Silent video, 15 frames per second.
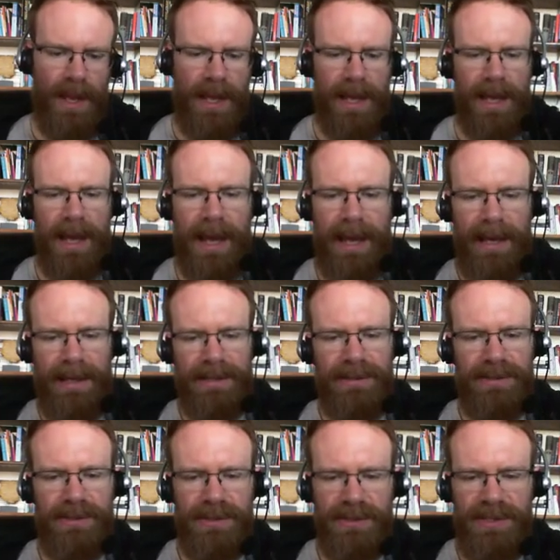And
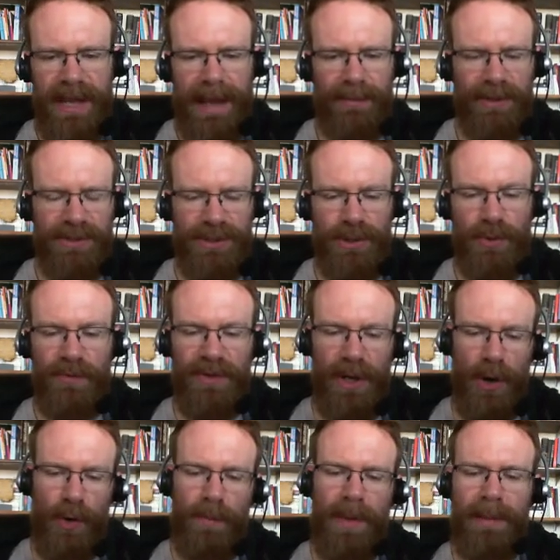tablet two of the old
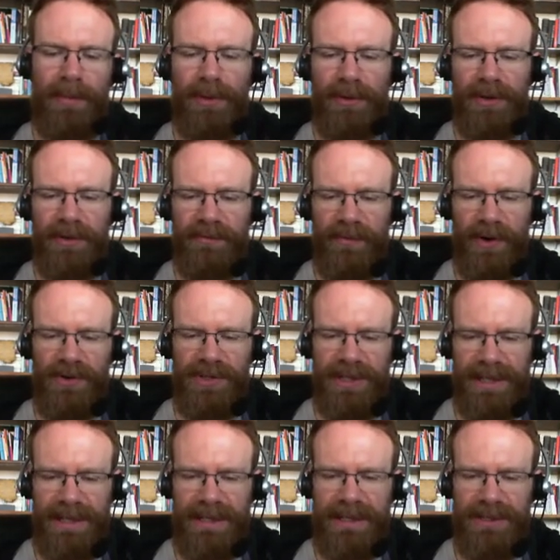Babylonian version ends.